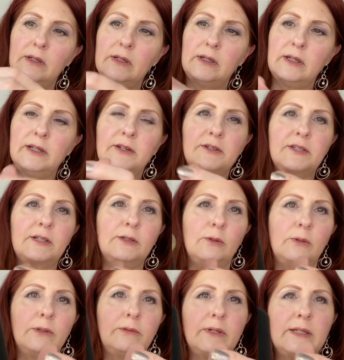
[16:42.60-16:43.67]
and here's the
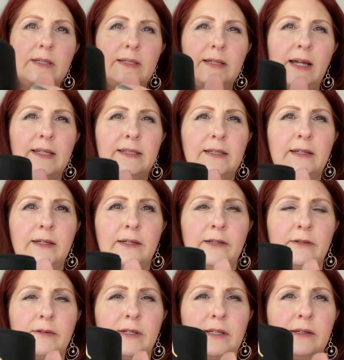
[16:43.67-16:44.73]
gold ones. I did an
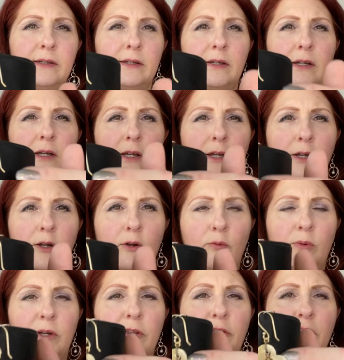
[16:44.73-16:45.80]
earring
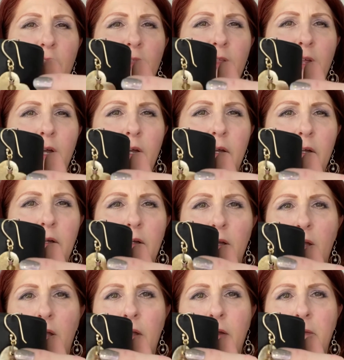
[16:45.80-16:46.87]
with the
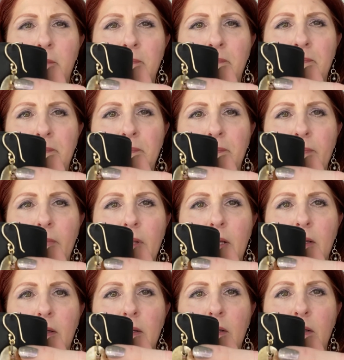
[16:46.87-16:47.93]

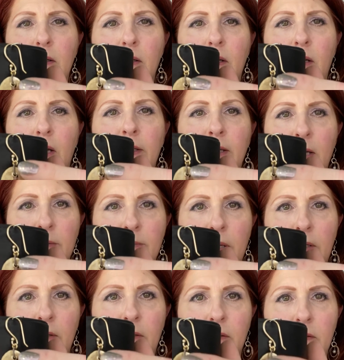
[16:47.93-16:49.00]
a
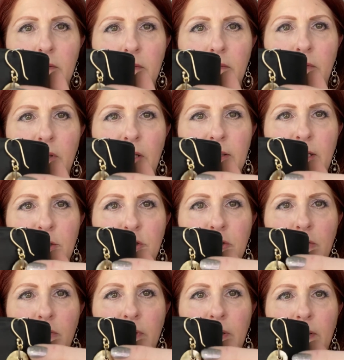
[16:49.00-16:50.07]
gunmetal, with that
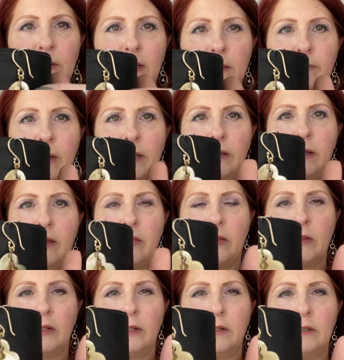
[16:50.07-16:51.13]
textured ring in the gunmetal, and
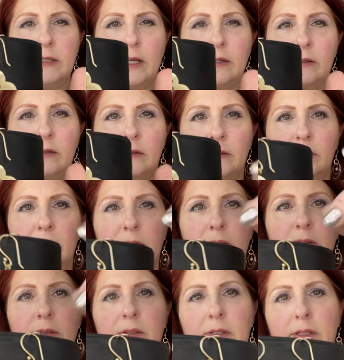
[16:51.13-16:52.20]
then the little dangle
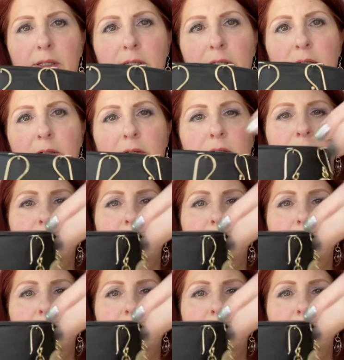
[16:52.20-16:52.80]
here.